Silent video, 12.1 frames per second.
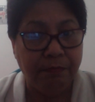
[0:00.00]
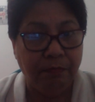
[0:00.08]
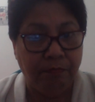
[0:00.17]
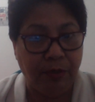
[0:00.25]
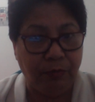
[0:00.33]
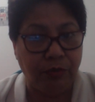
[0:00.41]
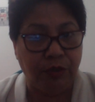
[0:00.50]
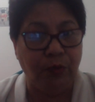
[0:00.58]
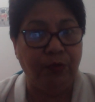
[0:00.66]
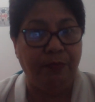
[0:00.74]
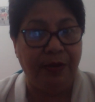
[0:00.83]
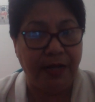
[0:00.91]
because you
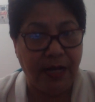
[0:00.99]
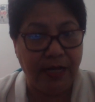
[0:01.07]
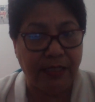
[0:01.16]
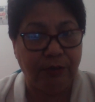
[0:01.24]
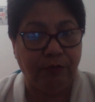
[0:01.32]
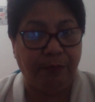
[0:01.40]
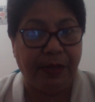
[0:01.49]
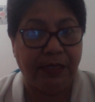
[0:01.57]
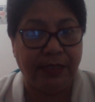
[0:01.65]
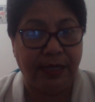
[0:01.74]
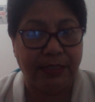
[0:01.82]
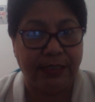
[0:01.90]
were being asked to pay
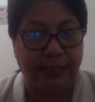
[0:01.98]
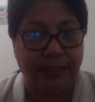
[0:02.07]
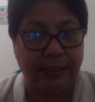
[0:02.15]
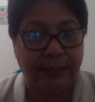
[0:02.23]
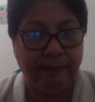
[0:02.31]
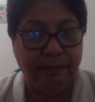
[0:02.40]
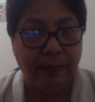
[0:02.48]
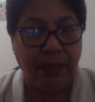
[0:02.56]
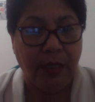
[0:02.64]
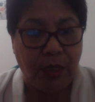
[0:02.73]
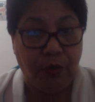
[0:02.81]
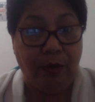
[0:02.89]
taxes.
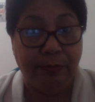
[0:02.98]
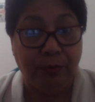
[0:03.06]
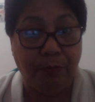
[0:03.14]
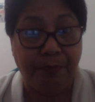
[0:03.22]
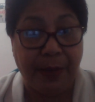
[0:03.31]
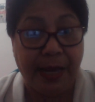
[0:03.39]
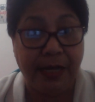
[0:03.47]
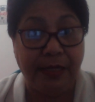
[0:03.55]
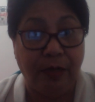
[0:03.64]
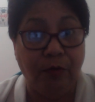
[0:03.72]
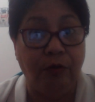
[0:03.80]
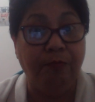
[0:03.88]
You have to pay the
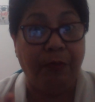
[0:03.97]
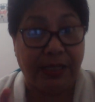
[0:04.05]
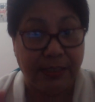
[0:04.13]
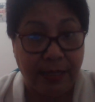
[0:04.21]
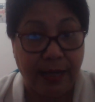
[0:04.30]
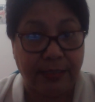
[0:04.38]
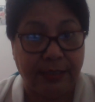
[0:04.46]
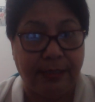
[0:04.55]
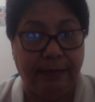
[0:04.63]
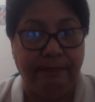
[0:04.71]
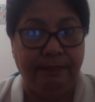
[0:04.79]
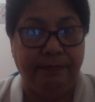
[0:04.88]
gold plus tax.
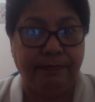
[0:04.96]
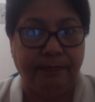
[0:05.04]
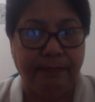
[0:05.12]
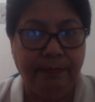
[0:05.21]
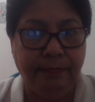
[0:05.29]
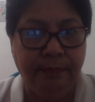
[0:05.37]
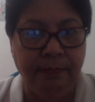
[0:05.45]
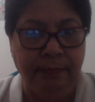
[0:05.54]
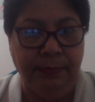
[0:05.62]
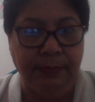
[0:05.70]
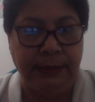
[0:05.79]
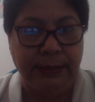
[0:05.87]

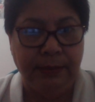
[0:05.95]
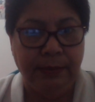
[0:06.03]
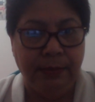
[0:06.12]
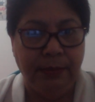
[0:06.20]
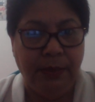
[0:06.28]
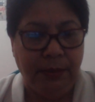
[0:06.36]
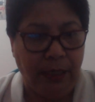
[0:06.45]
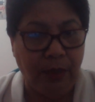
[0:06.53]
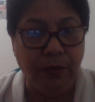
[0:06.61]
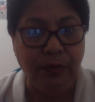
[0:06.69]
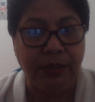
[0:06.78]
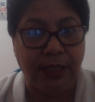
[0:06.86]
The
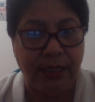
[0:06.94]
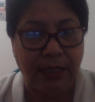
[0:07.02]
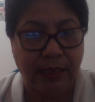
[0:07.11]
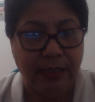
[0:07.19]
gold cannot